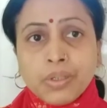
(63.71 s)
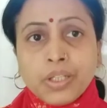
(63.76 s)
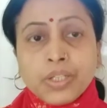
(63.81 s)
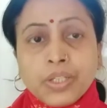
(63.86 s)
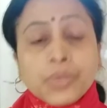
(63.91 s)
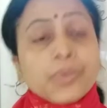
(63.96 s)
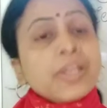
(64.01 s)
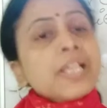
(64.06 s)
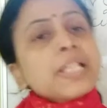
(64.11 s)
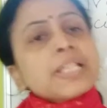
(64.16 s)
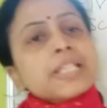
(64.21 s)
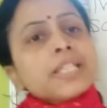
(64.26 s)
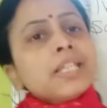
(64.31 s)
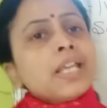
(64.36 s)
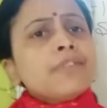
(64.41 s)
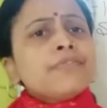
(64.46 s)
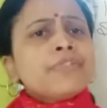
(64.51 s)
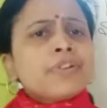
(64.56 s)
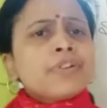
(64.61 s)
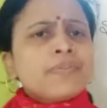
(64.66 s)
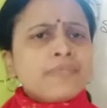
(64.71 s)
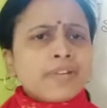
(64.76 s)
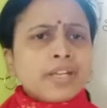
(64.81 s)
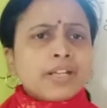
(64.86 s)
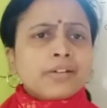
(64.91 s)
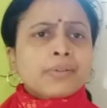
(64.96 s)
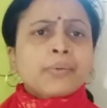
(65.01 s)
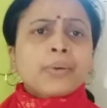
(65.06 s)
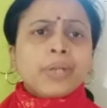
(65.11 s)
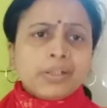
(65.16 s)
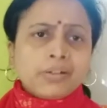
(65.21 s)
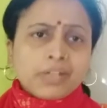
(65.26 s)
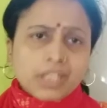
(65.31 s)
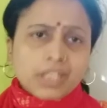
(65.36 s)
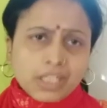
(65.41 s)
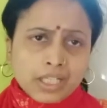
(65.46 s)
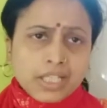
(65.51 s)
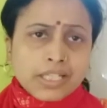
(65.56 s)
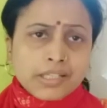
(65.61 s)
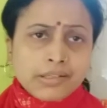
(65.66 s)
You can see everywhere
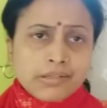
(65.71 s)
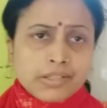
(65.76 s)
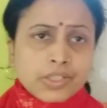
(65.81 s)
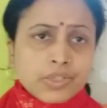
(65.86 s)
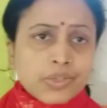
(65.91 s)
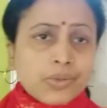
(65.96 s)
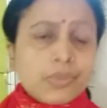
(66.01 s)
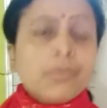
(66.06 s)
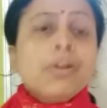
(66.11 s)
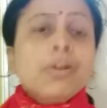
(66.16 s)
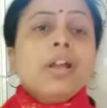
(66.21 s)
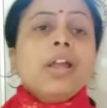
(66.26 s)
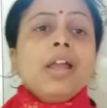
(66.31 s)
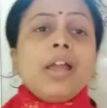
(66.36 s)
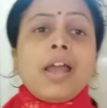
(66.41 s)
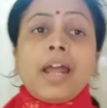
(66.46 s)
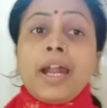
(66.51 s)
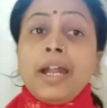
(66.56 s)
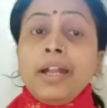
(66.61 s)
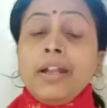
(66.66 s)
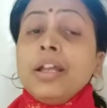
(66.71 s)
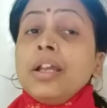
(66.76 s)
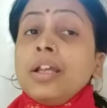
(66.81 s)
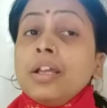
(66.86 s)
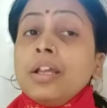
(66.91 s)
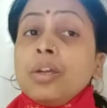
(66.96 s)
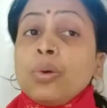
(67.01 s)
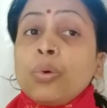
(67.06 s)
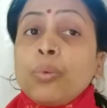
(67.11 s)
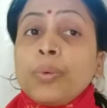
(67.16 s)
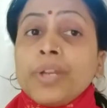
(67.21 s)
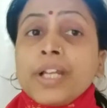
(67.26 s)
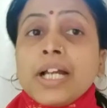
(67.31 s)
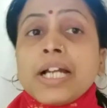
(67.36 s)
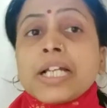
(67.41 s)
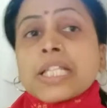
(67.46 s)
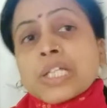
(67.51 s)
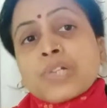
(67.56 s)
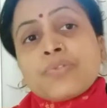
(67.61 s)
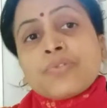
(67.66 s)
greenery, isn't it? No. And we
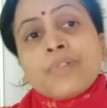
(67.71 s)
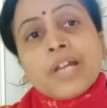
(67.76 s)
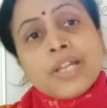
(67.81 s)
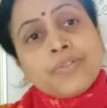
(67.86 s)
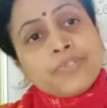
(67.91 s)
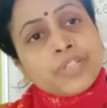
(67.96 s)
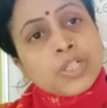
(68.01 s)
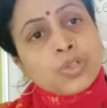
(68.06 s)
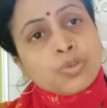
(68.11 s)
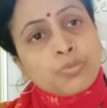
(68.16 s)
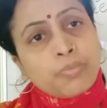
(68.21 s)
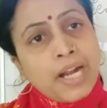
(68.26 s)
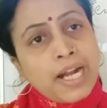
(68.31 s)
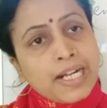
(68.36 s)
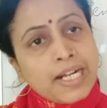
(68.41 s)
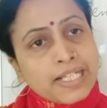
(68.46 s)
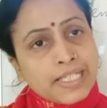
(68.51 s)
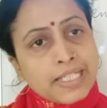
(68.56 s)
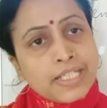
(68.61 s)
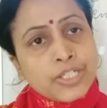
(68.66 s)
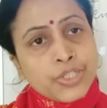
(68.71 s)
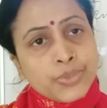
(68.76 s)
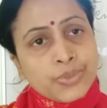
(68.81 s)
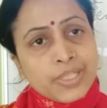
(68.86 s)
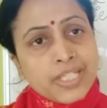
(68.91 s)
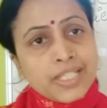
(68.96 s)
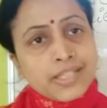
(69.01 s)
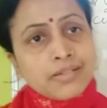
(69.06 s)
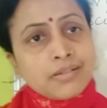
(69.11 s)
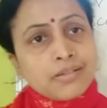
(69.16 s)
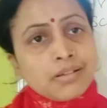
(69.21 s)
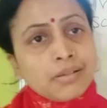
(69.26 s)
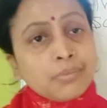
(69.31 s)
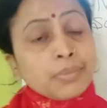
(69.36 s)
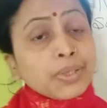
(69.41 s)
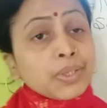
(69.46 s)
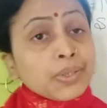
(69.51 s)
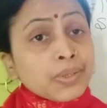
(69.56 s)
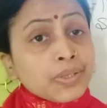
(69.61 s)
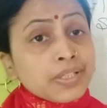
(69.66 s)
can't survive without plants and trees
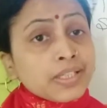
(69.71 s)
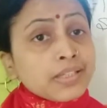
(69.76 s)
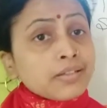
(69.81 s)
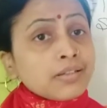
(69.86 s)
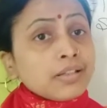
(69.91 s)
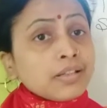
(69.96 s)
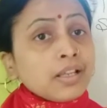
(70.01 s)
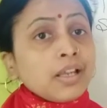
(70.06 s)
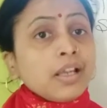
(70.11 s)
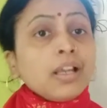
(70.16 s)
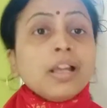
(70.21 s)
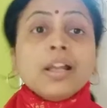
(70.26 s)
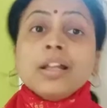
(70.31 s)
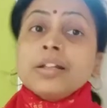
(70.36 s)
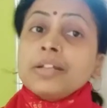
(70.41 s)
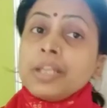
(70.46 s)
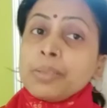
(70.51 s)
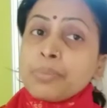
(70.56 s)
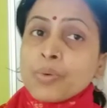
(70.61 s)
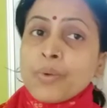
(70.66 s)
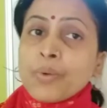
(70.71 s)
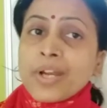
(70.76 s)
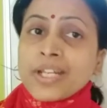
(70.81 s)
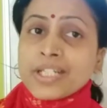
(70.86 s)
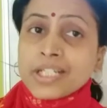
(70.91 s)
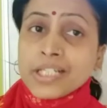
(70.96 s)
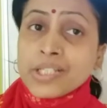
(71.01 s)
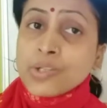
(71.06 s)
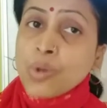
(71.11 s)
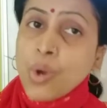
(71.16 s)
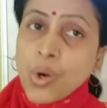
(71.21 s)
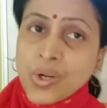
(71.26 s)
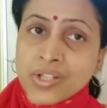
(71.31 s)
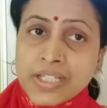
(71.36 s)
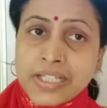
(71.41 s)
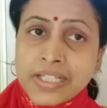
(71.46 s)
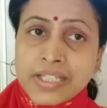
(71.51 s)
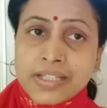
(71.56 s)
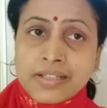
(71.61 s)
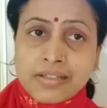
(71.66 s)
because they provide us
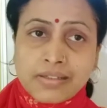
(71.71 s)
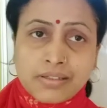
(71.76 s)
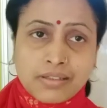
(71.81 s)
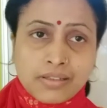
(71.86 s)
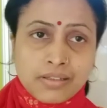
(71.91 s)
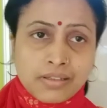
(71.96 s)
oxygen.